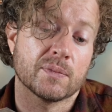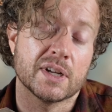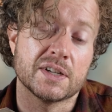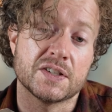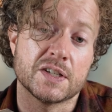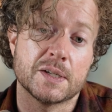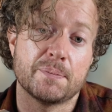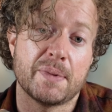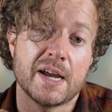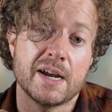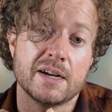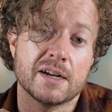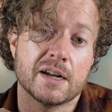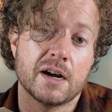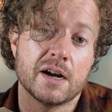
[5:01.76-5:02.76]
a
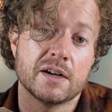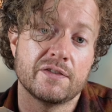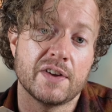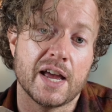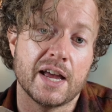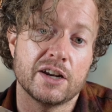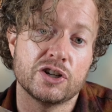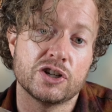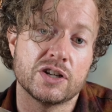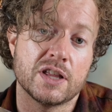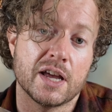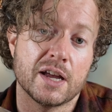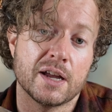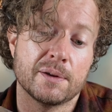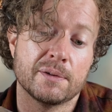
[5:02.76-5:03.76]
spade kind of edge
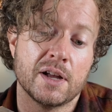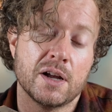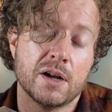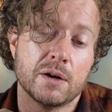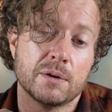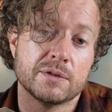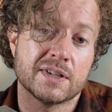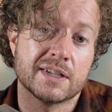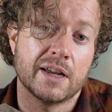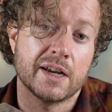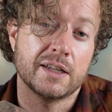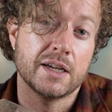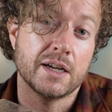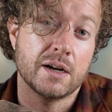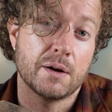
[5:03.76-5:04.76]
there,
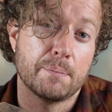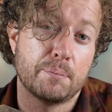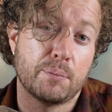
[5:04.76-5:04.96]
slightly